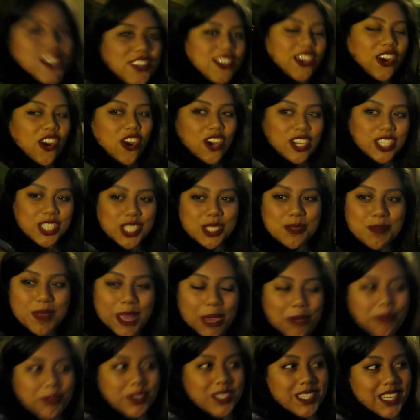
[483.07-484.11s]
The costume
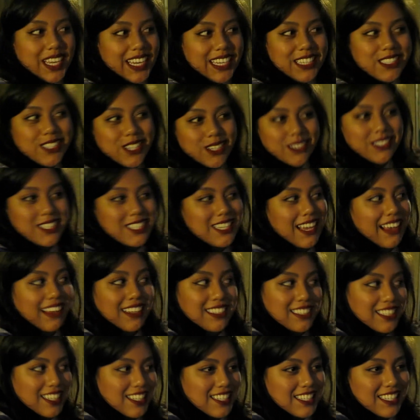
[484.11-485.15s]
that we're like so
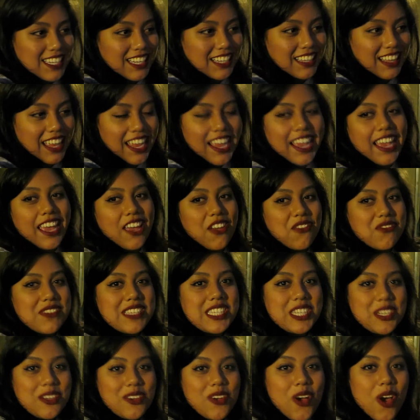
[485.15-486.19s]
psyched to see like every
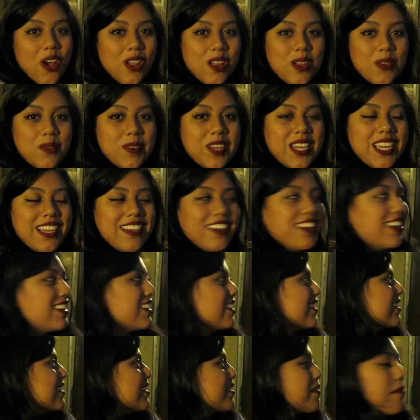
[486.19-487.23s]
single Halloween
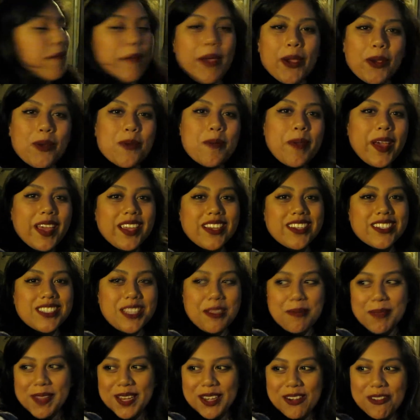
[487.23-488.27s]
is Michael Myers. I
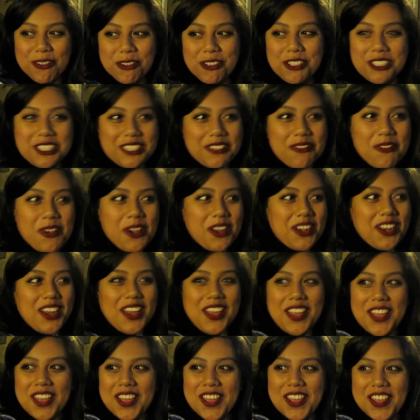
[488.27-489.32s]
mean, who doesn't want? Why do you
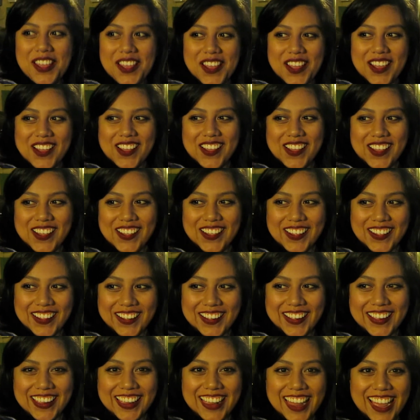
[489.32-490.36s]
look like that? You go like
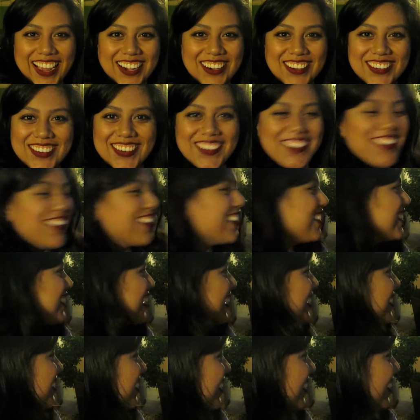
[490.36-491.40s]
Michael. I don't know, cause I
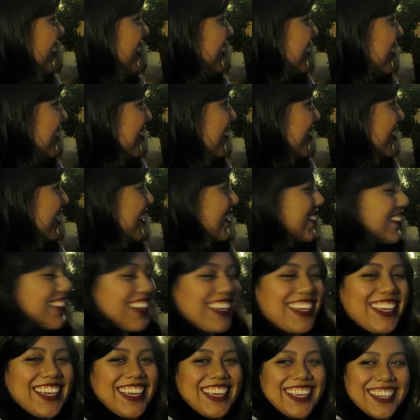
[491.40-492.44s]
heard someone
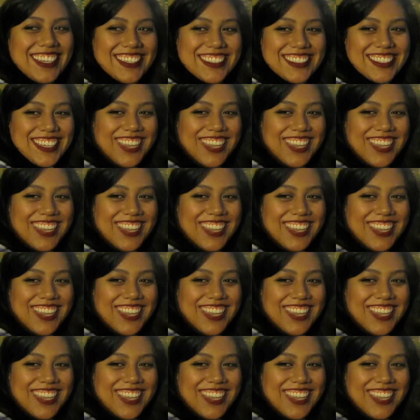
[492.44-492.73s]
coming. And it's